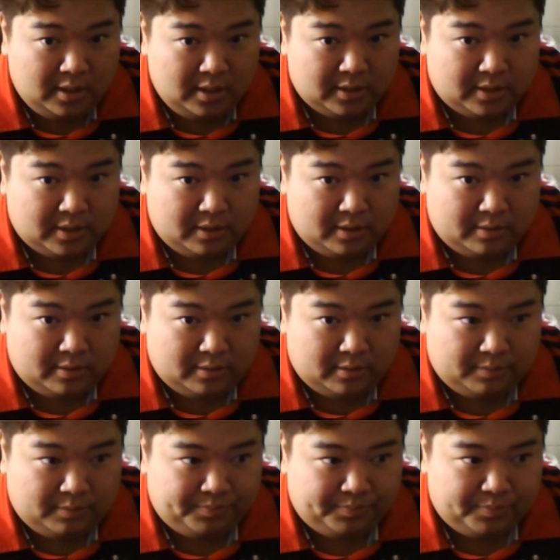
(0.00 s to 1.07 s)
So
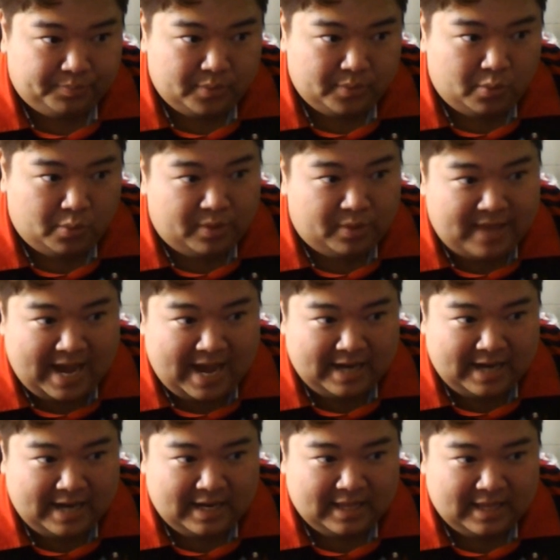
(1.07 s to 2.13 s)
with
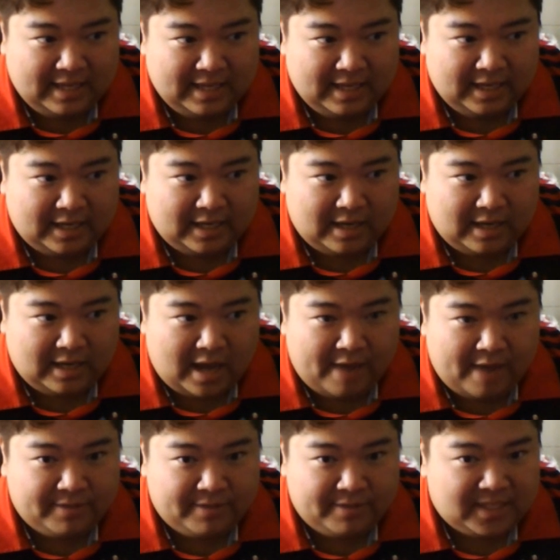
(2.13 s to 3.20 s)
that, I think
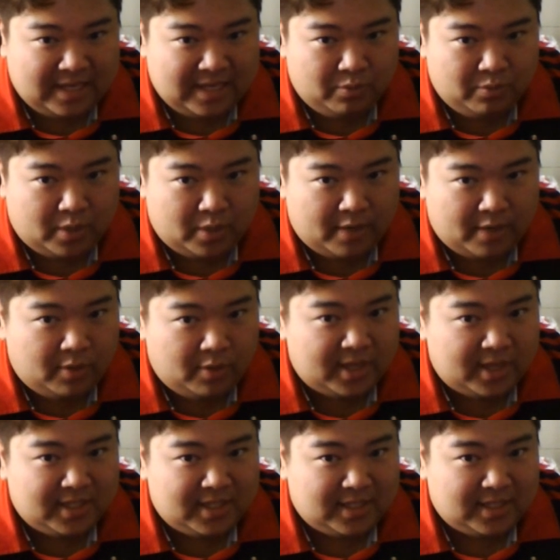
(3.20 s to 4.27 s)
I've said what I
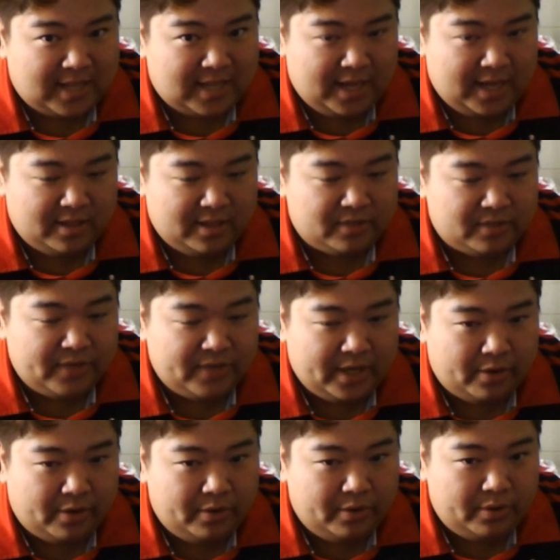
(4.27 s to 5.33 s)
wanted to say in this
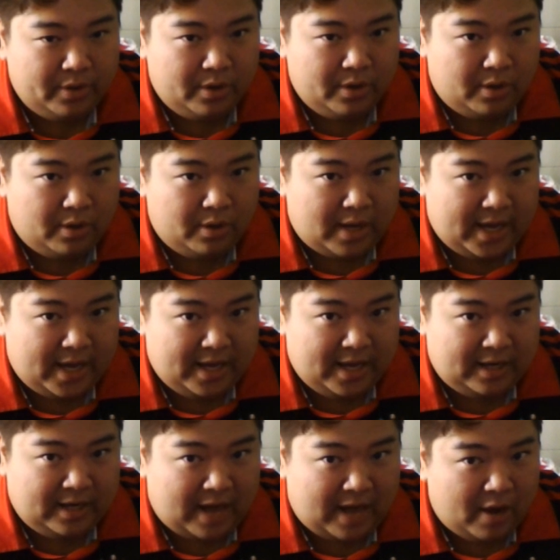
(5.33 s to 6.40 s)
video,
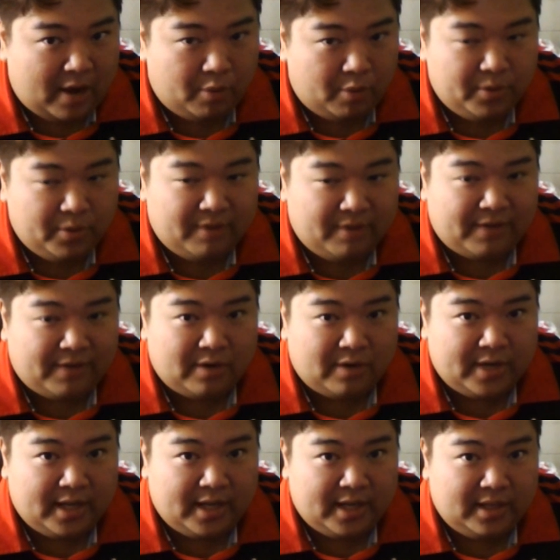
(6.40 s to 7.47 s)
and I hope you have found
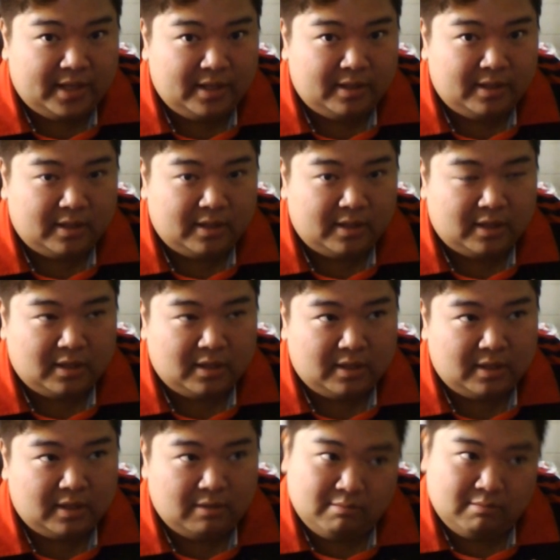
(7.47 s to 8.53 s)
it
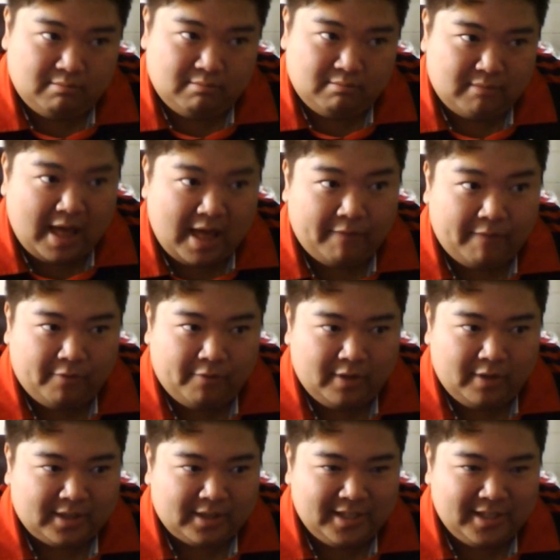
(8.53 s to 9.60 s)
helpful
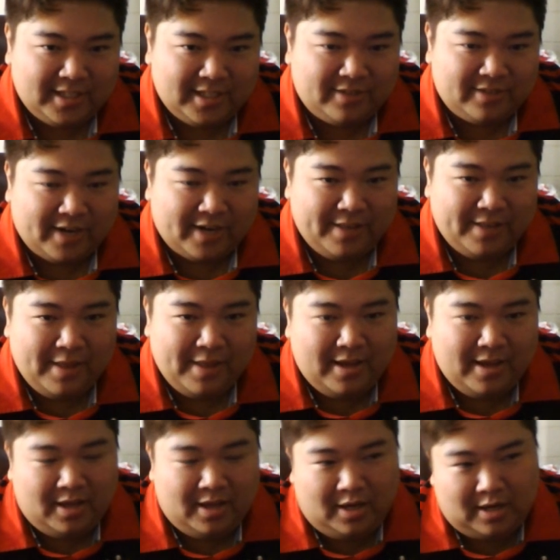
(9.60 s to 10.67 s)
at least, right?
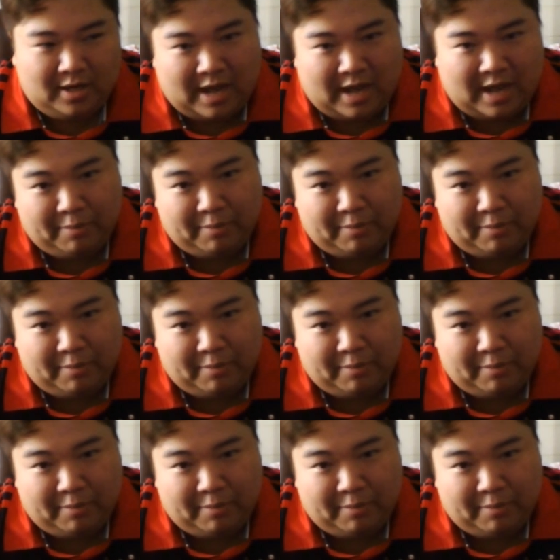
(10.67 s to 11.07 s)
I'm